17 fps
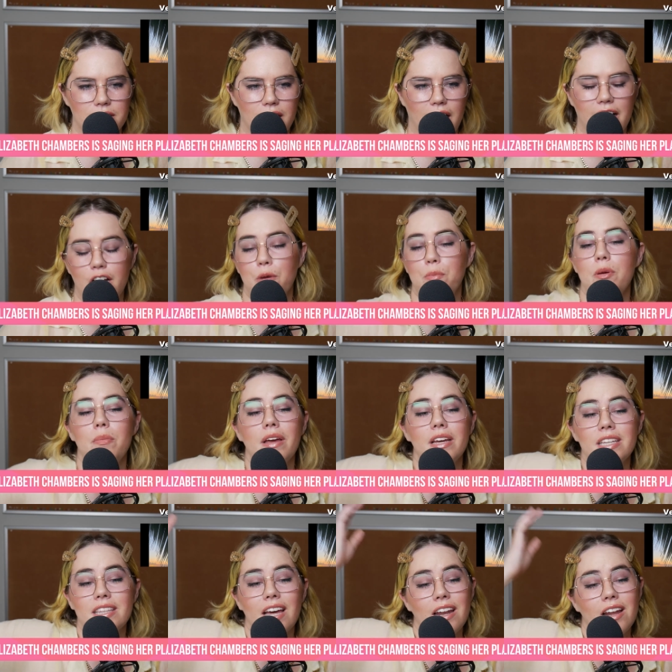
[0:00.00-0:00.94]
I could be
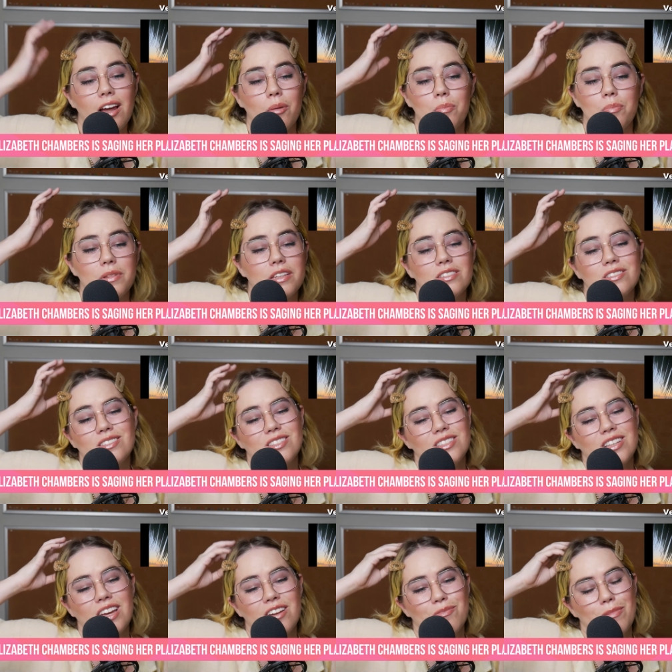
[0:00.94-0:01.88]
making that up. That's
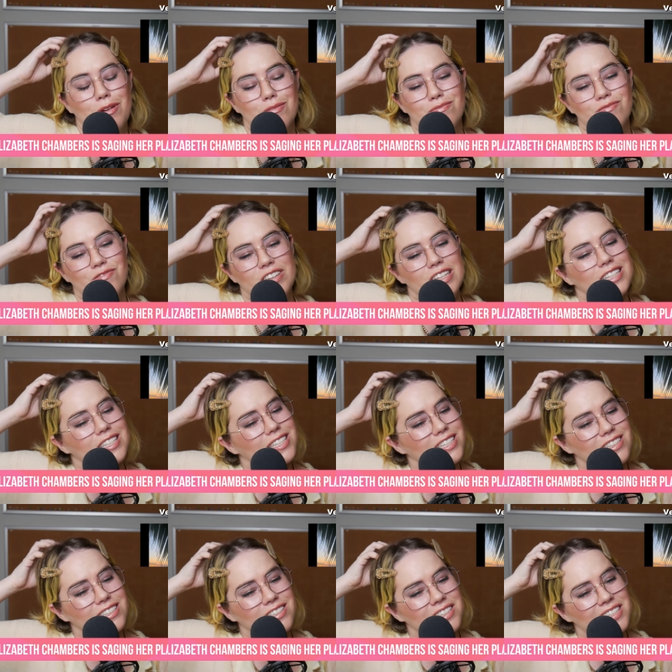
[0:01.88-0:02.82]
just kind of my
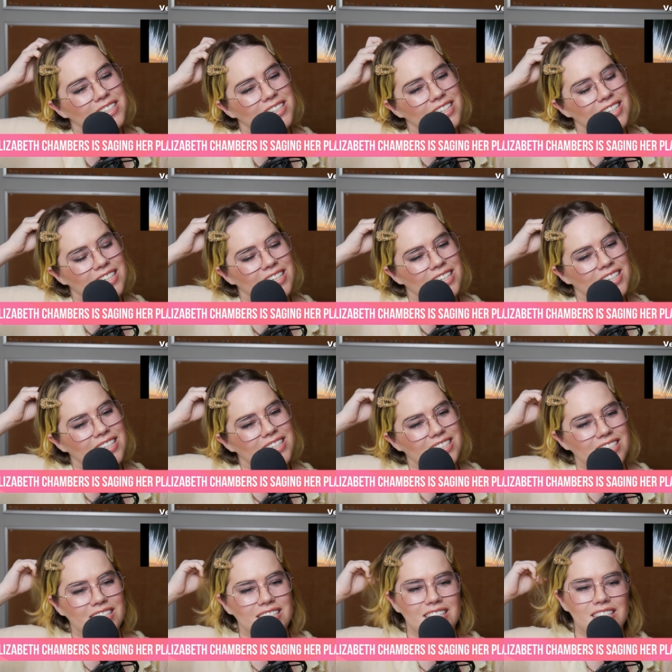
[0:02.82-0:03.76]
feeling
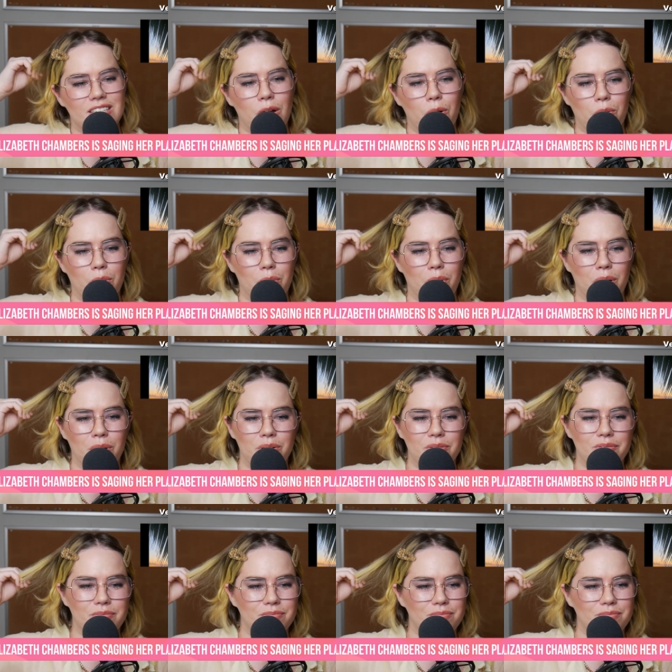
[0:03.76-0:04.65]
because it's so remote,